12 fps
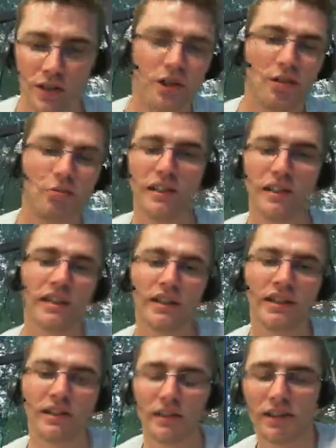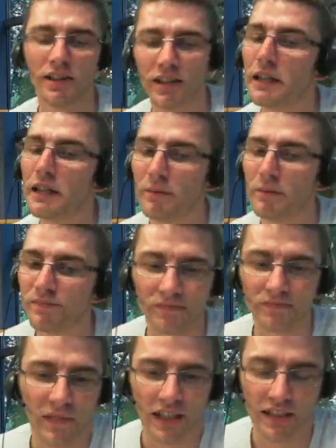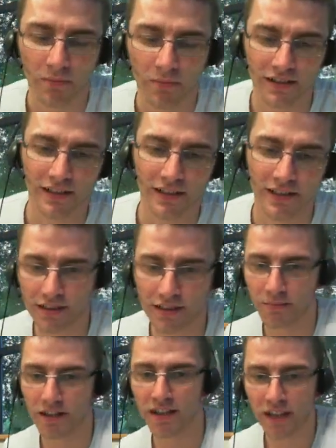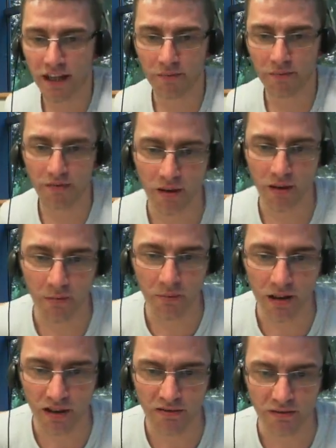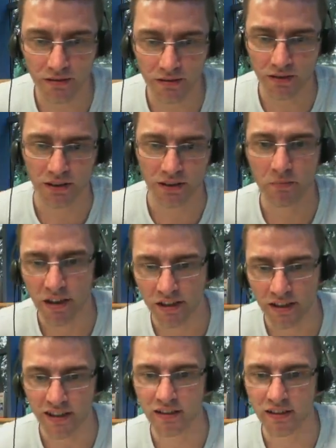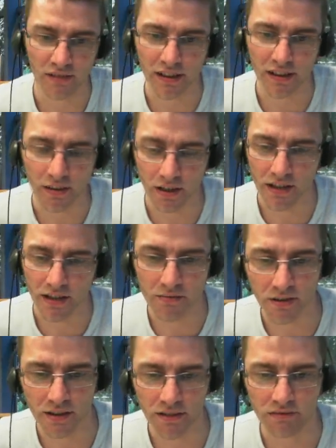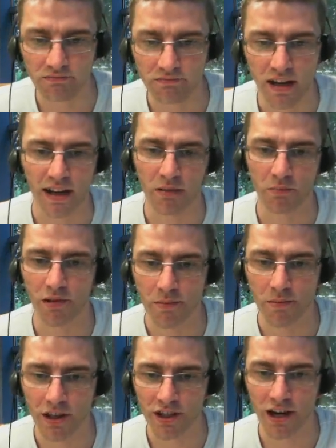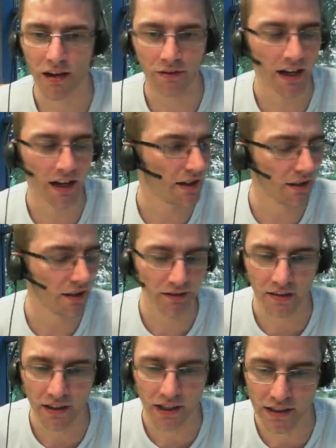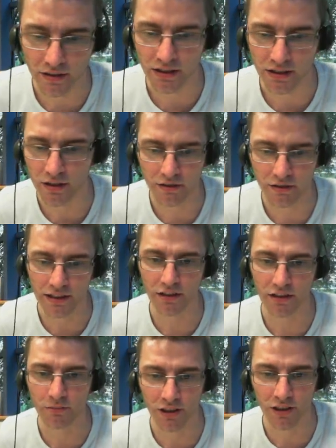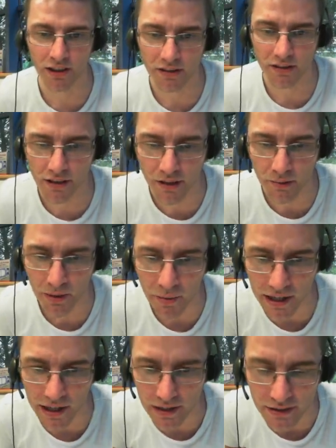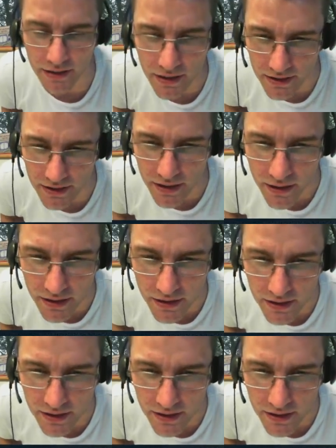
QBD. It's the most consistent money in game for me and my level. I can kill it really quick as well, and pretty much AFK. I don't need to look at the screen too much now. I know where my clicks are, so.